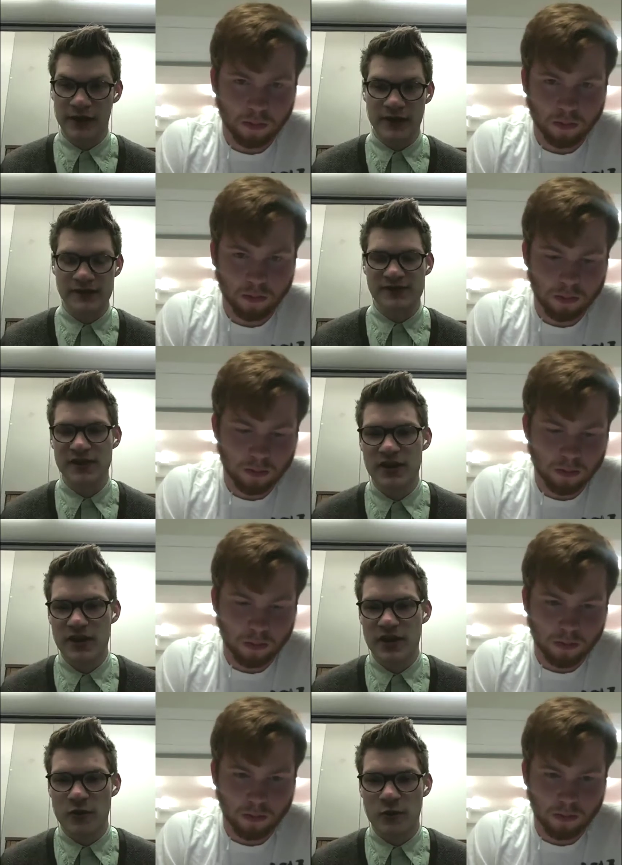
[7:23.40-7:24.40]
Speaker 1: I guess,
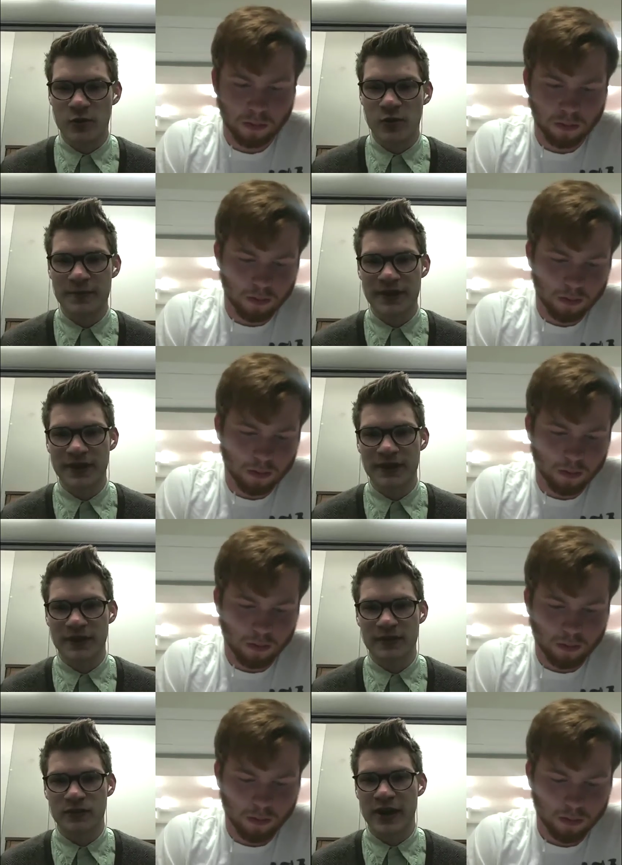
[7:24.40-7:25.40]
would be
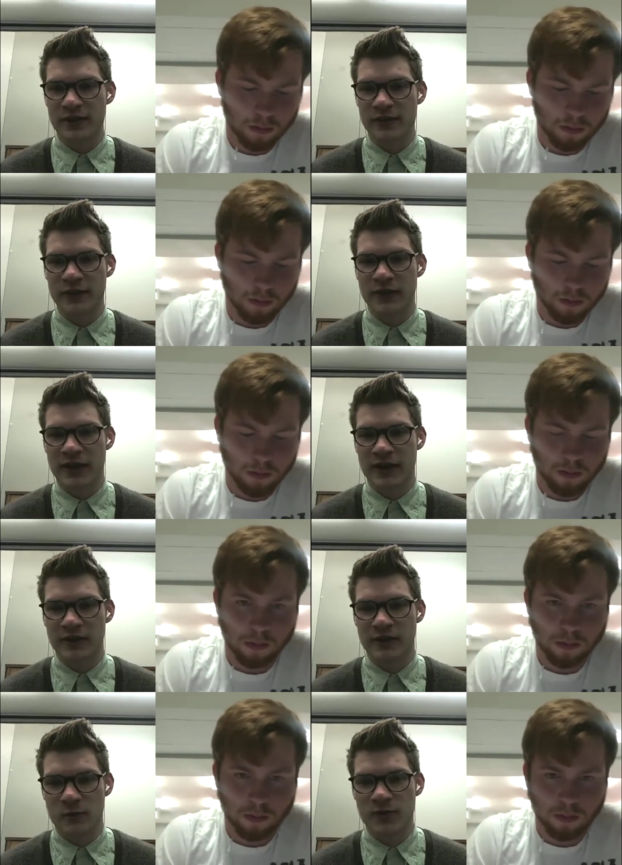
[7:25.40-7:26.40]
regular
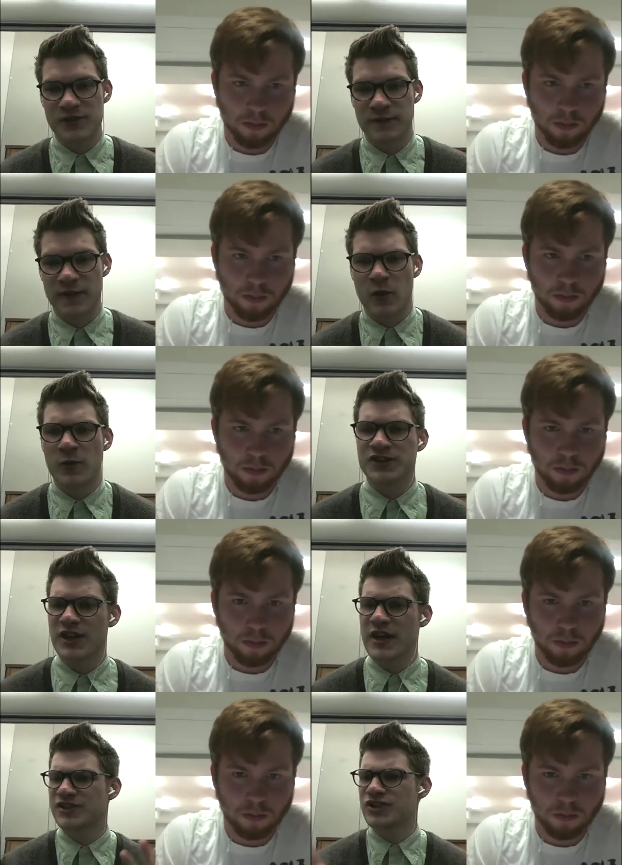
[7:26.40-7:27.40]
in Winterfell,
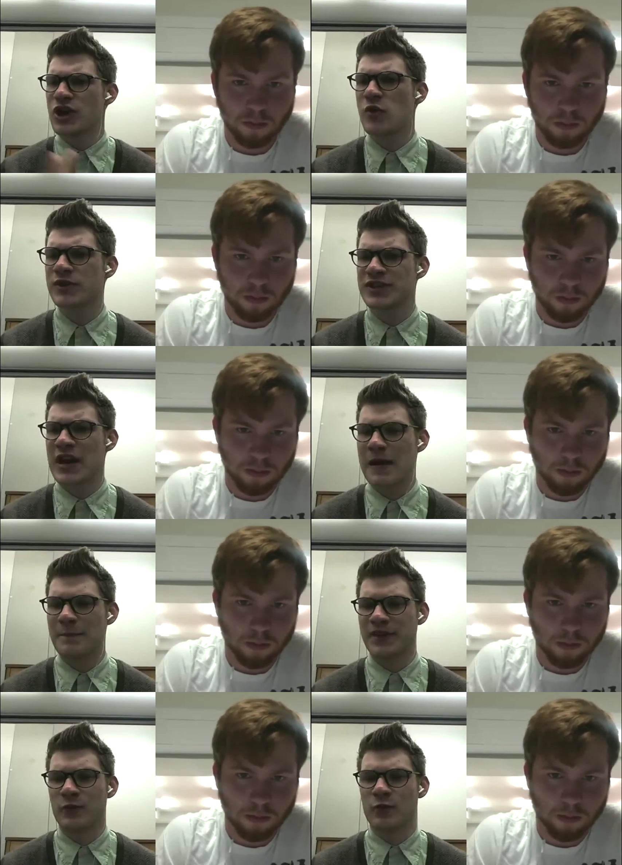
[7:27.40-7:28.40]
which is known to
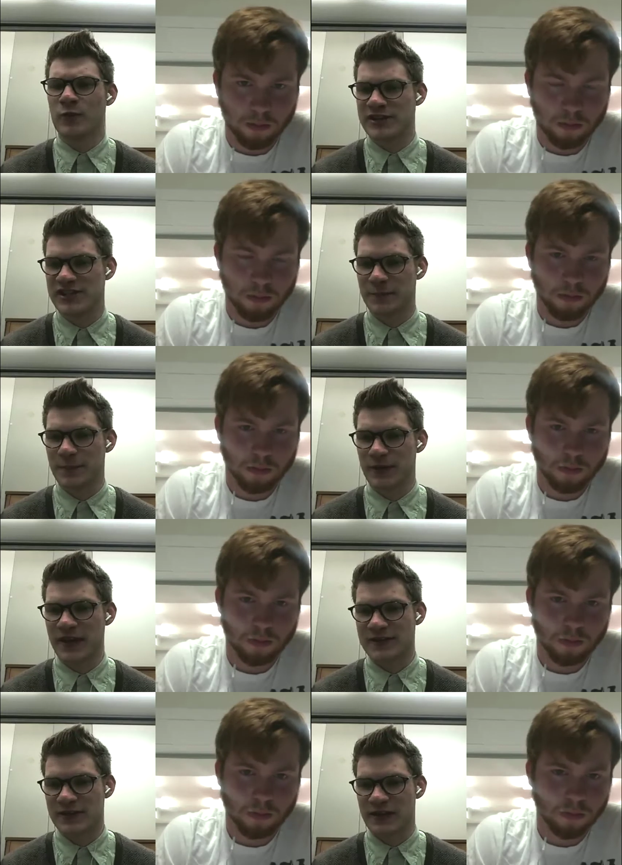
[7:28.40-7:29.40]
not be a ritzy
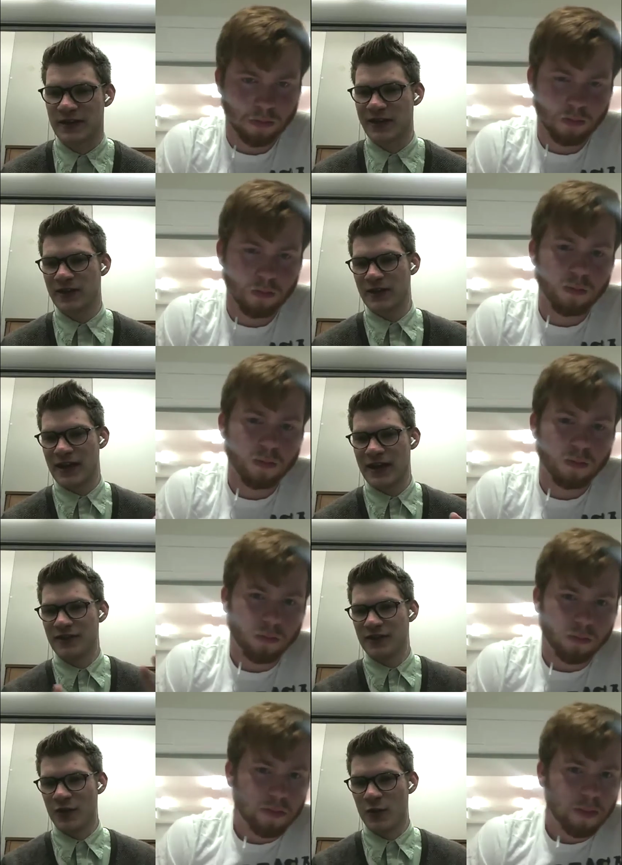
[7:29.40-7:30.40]
place. Like they're
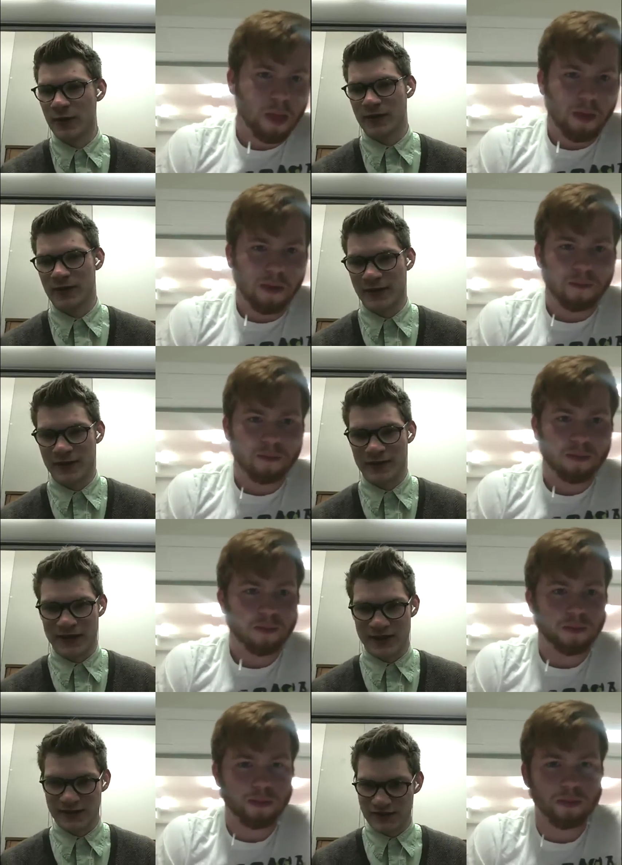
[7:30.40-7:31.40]
in the north, they're
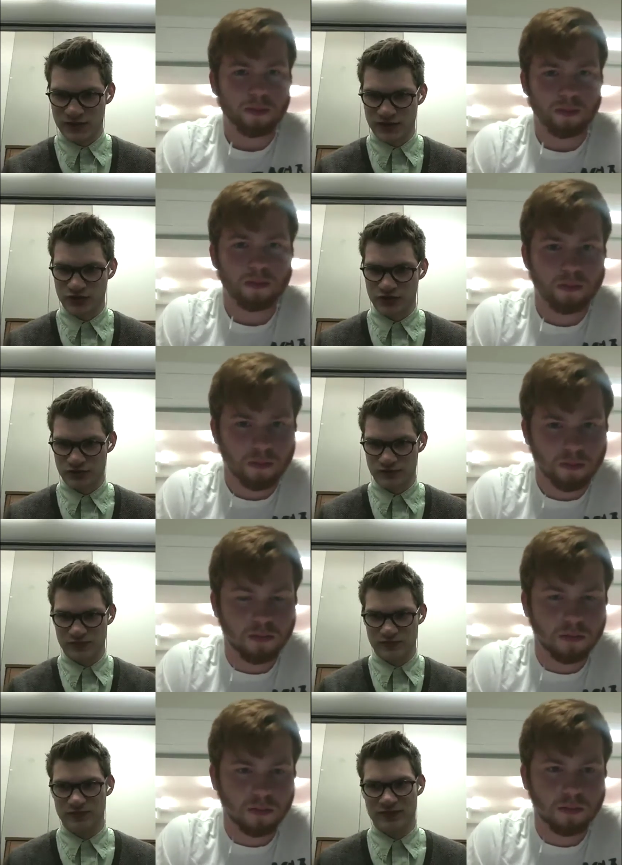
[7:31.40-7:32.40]
like,
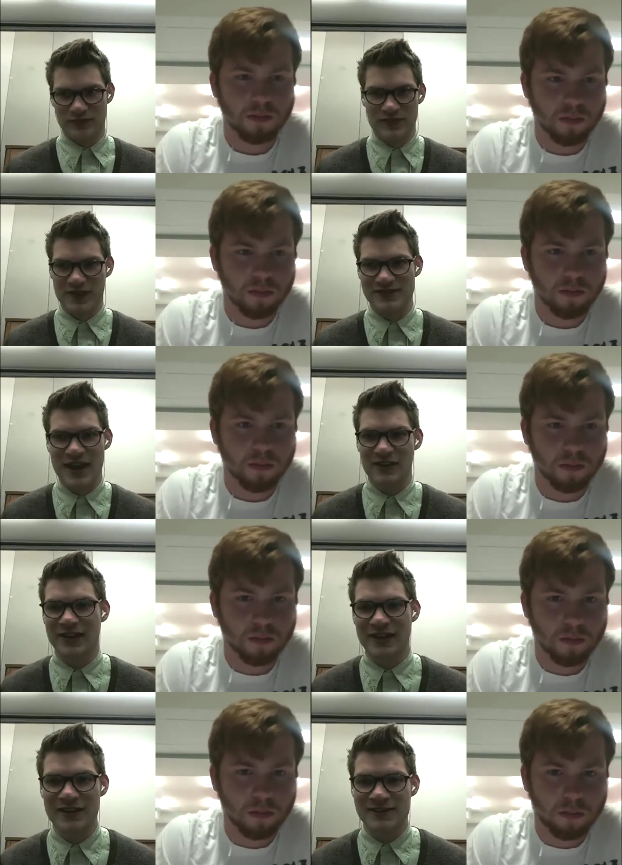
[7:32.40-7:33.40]
it's not
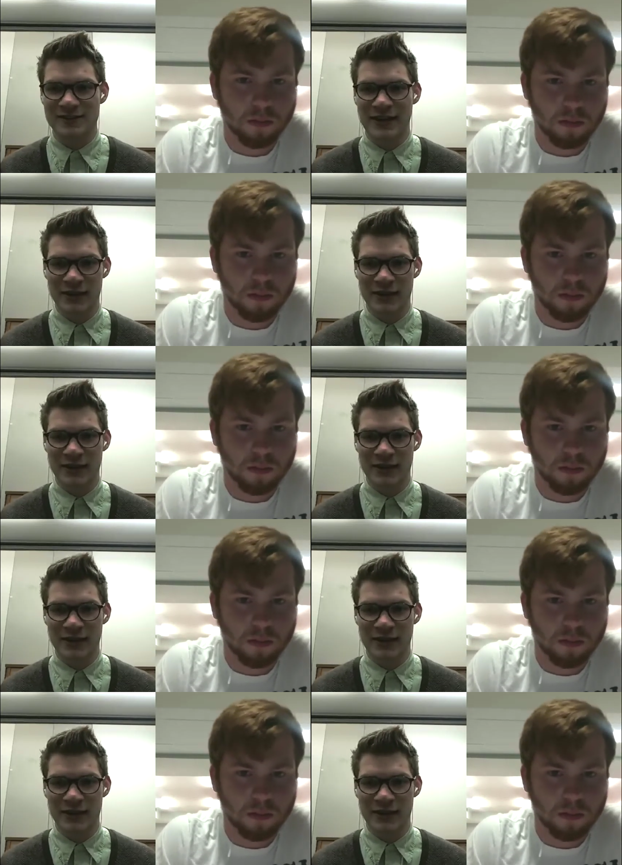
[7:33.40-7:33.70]
like King's